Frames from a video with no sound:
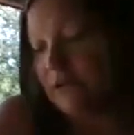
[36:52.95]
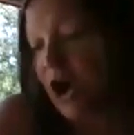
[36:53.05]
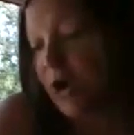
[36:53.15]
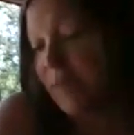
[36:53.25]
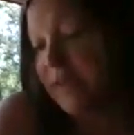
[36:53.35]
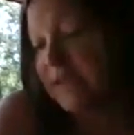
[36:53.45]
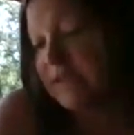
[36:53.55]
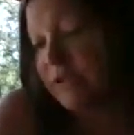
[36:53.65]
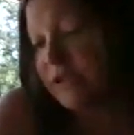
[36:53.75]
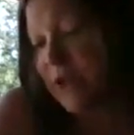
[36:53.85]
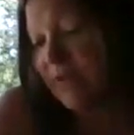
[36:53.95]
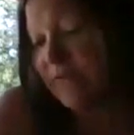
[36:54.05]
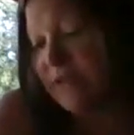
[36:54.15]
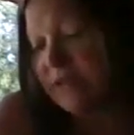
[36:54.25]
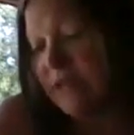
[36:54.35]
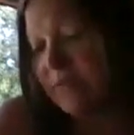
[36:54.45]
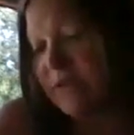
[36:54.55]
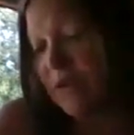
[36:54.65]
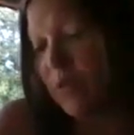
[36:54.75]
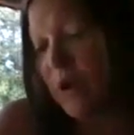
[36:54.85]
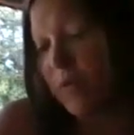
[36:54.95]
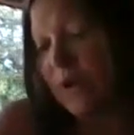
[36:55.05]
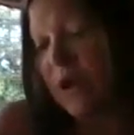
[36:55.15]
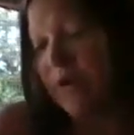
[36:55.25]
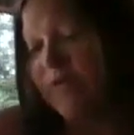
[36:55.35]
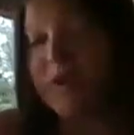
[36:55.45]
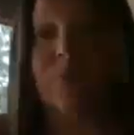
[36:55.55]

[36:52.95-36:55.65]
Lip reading: comments, or do you have any tips on what we covered?